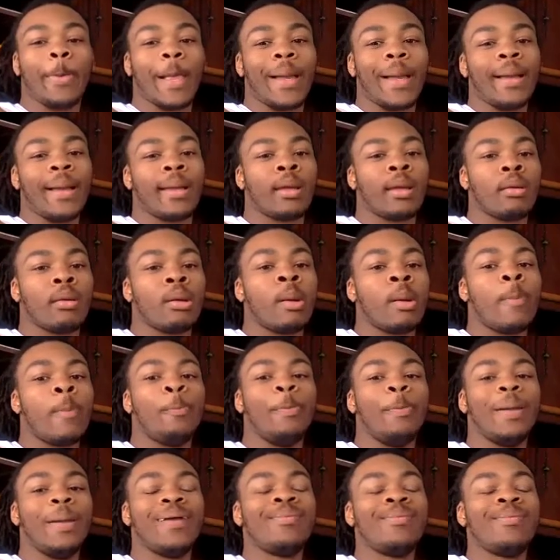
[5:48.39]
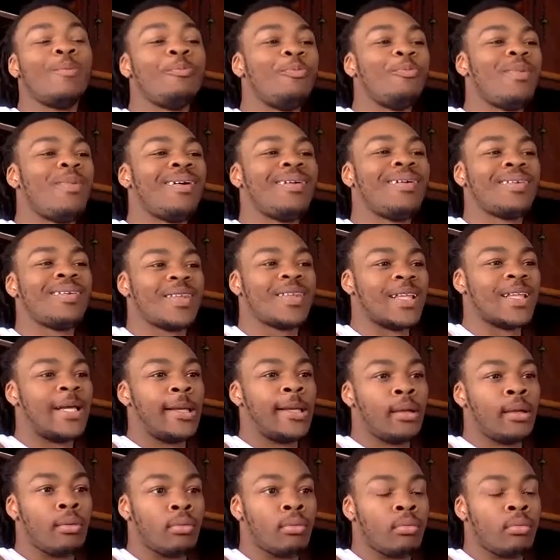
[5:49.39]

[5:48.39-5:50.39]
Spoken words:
like, basically